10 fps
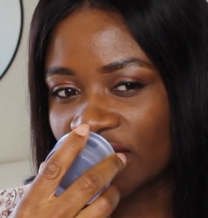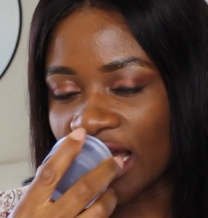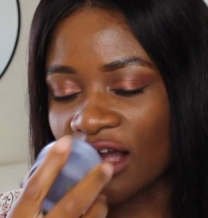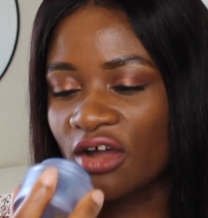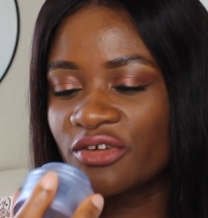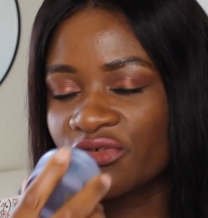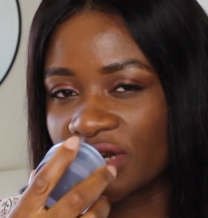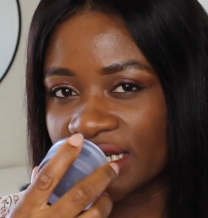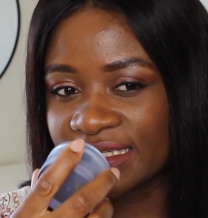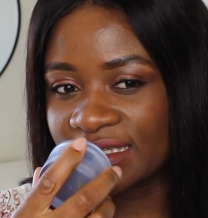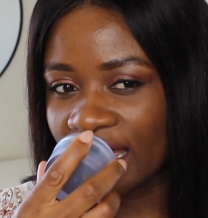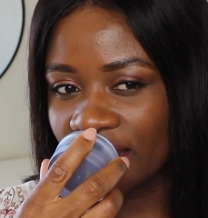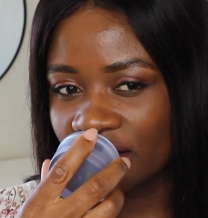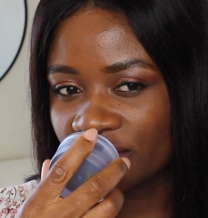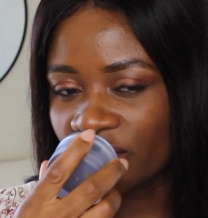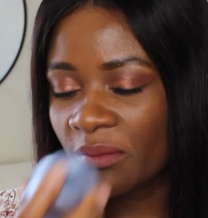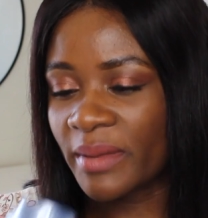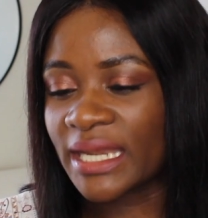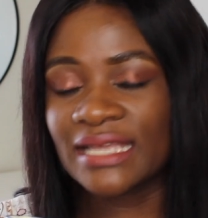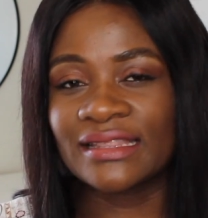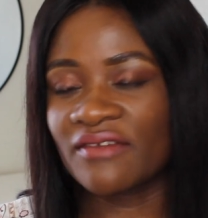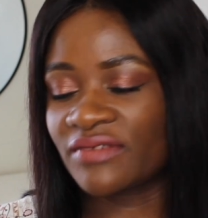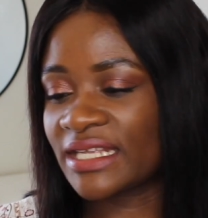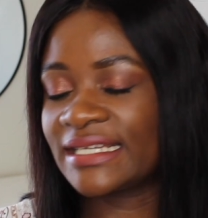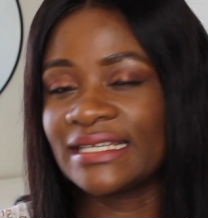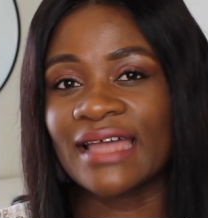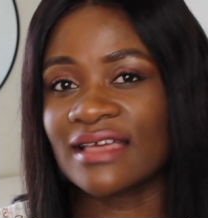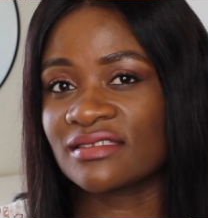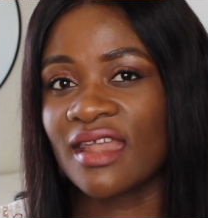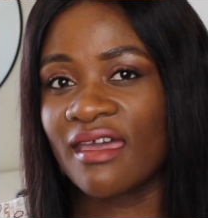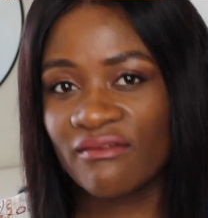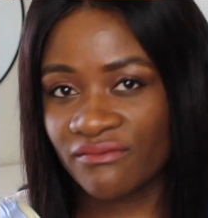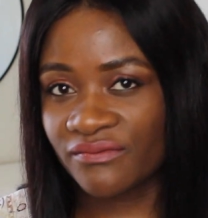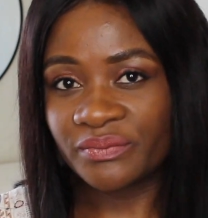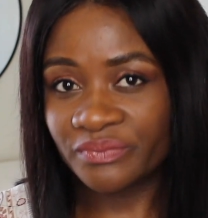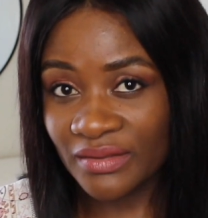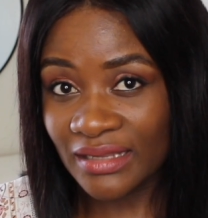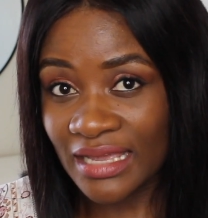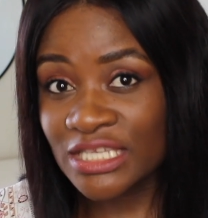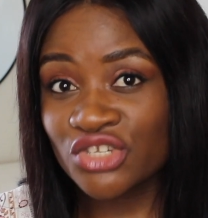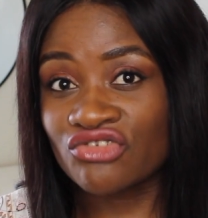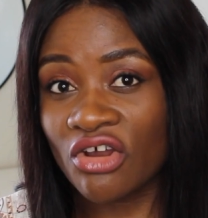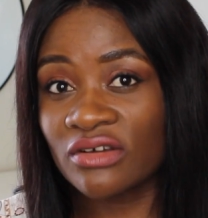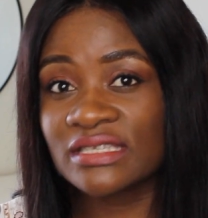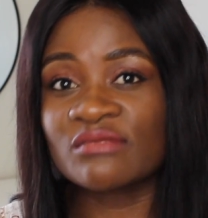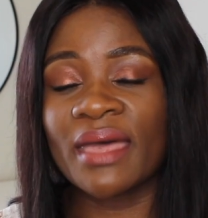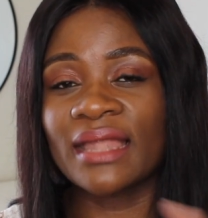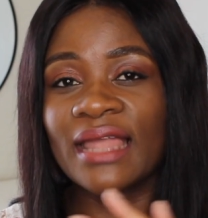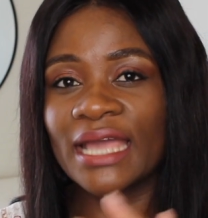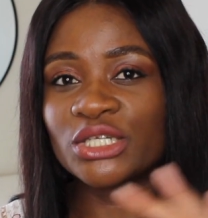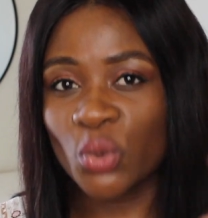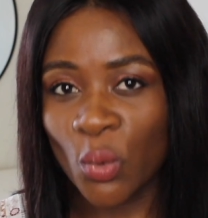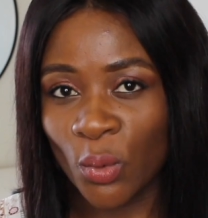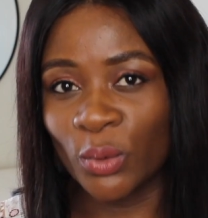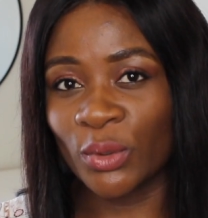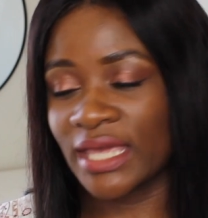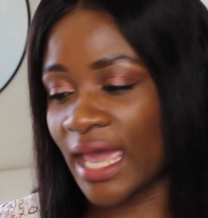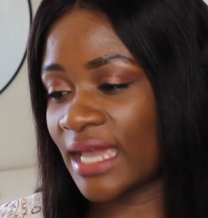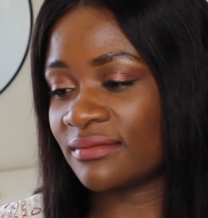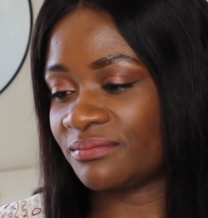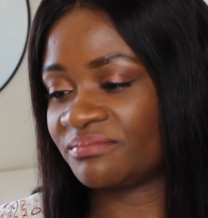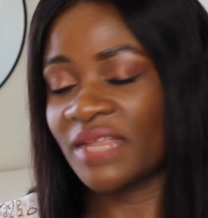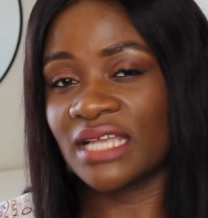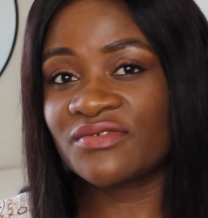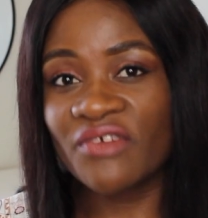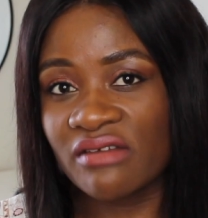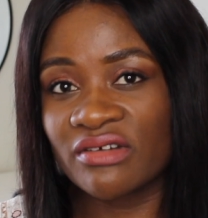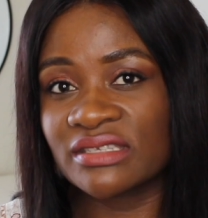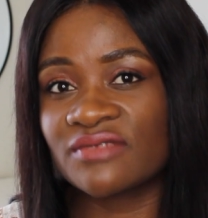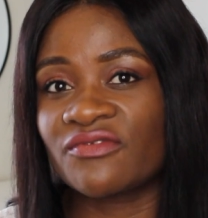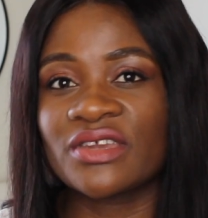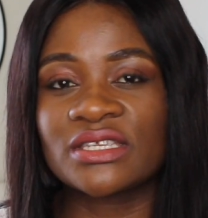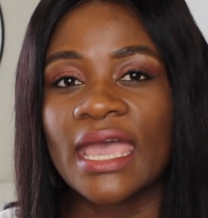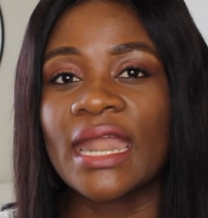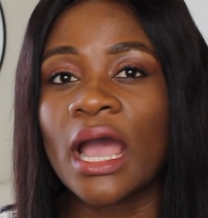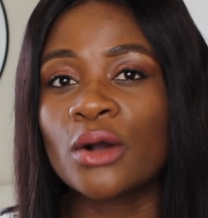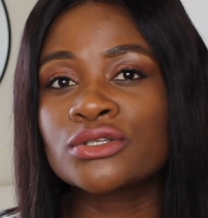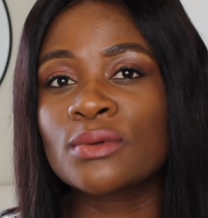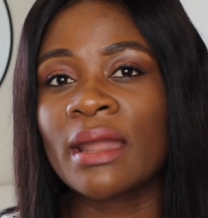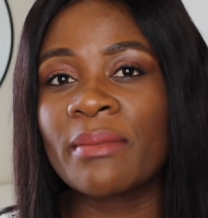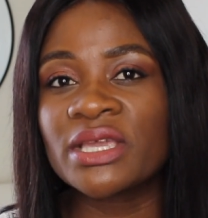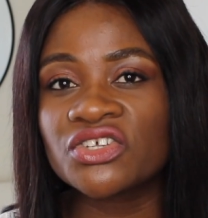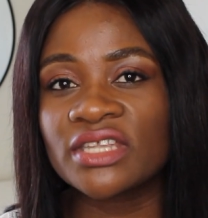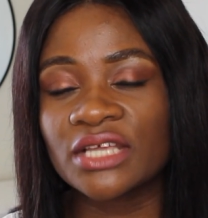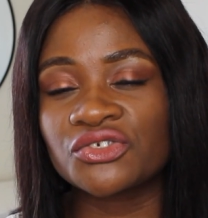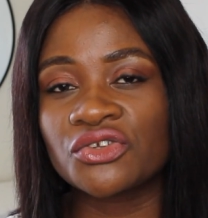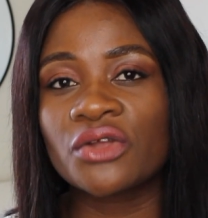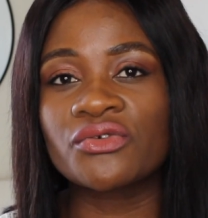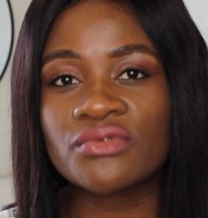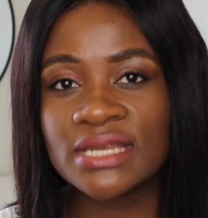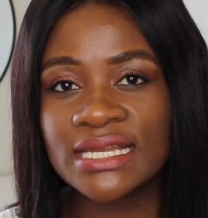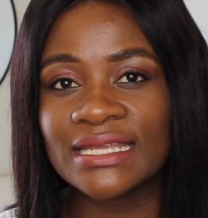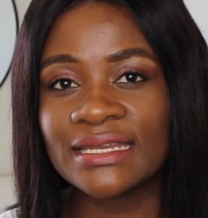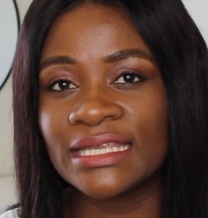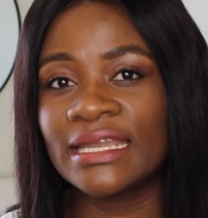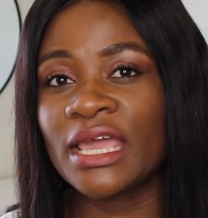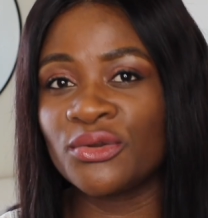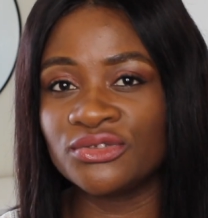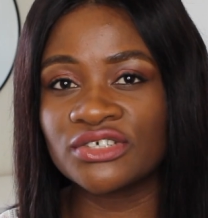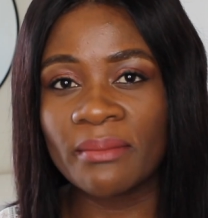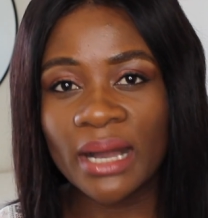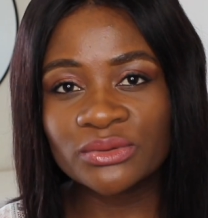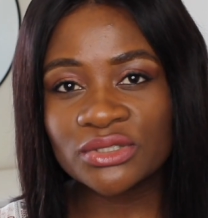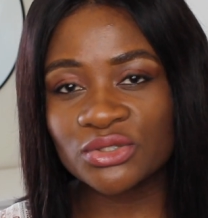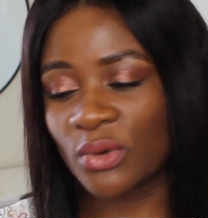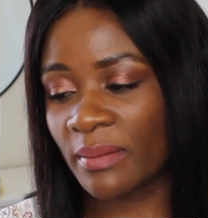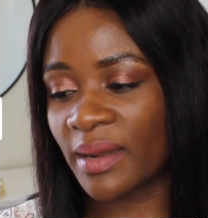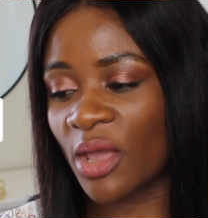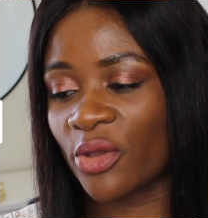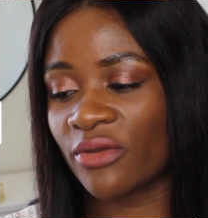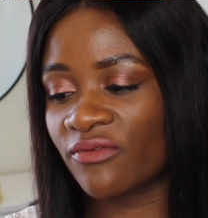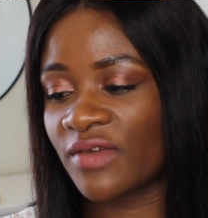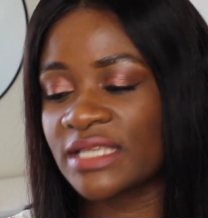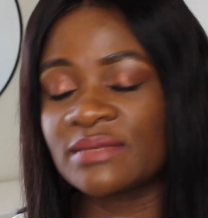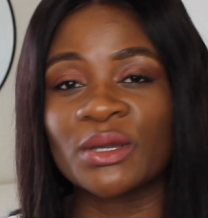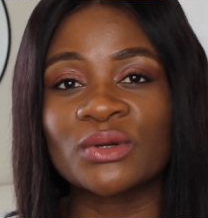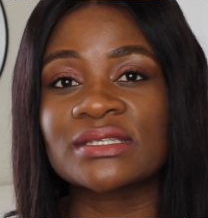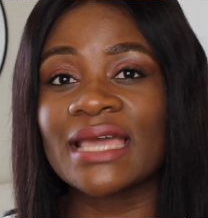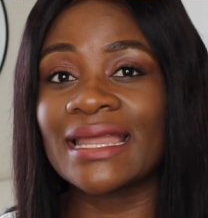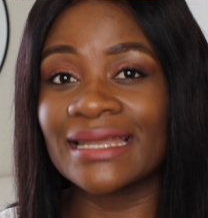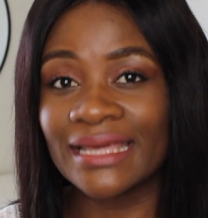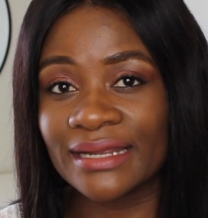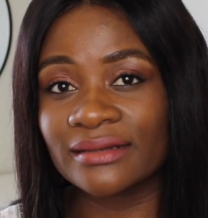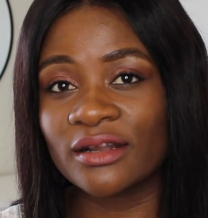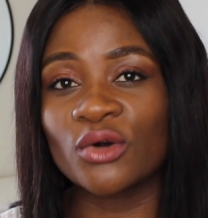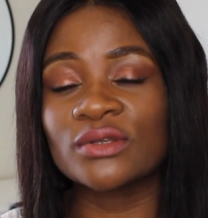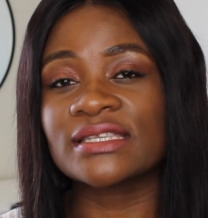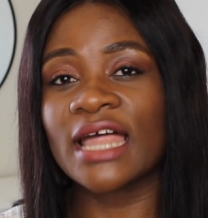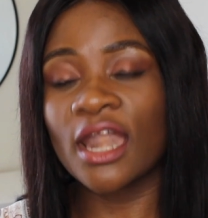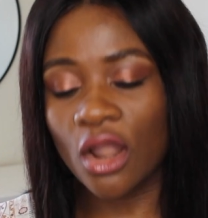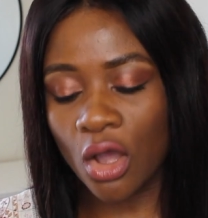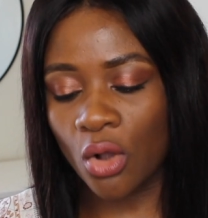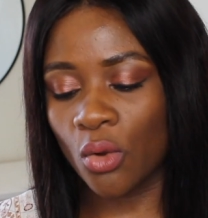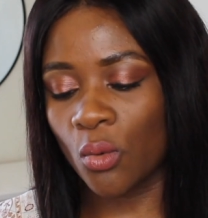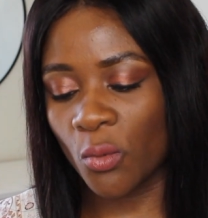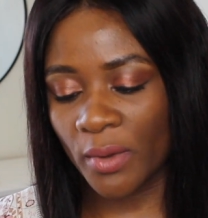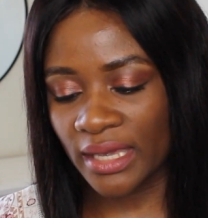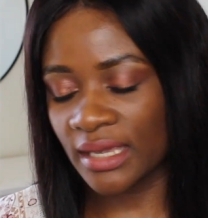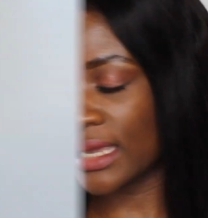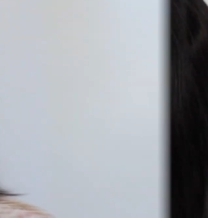I can't really say, but it definitely doesn't have a strong smell at all. Okay, it's fragrance free. And I also want to mention that you don't really need a huge amount to apply on your face, because a little goes a long way.